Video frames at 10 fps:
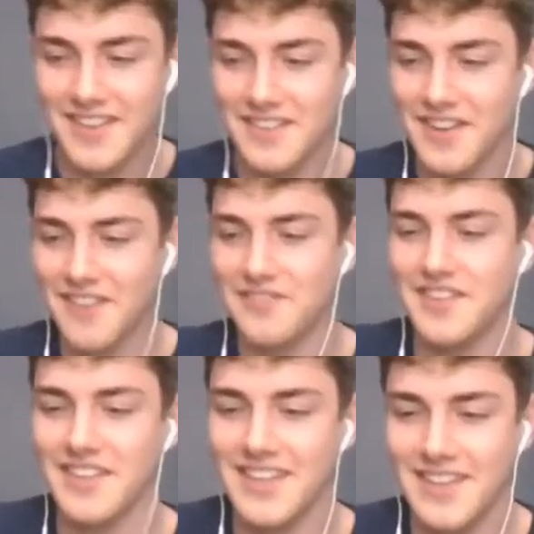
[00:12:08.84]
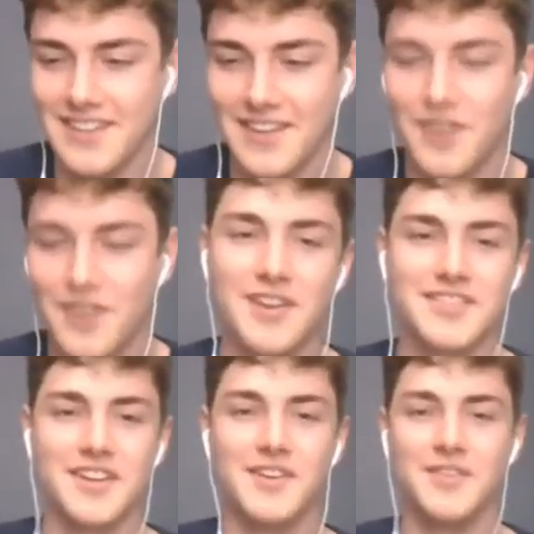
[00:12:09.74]
you got Philly. Oh,
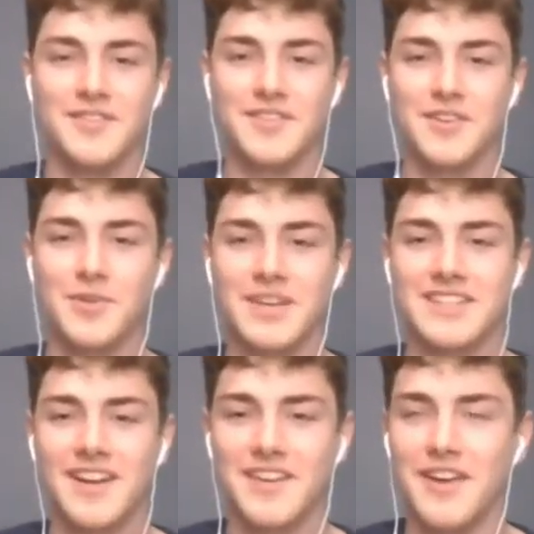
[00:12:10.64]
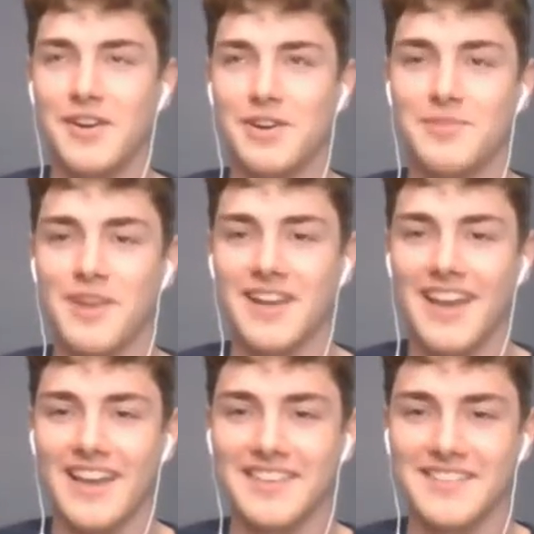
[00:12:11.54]
also, quick shout out Owen
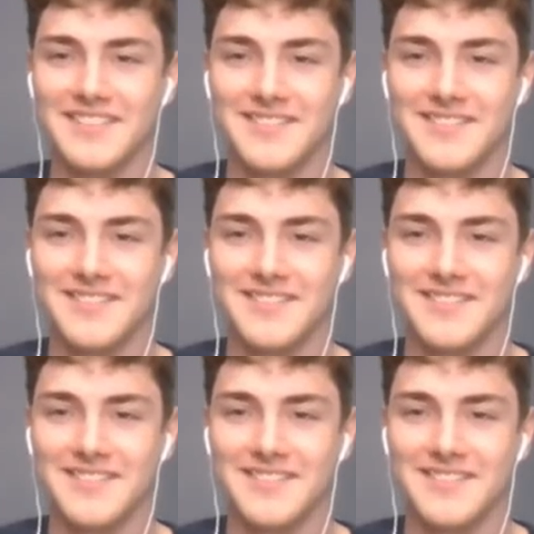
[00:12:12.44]
Marquez,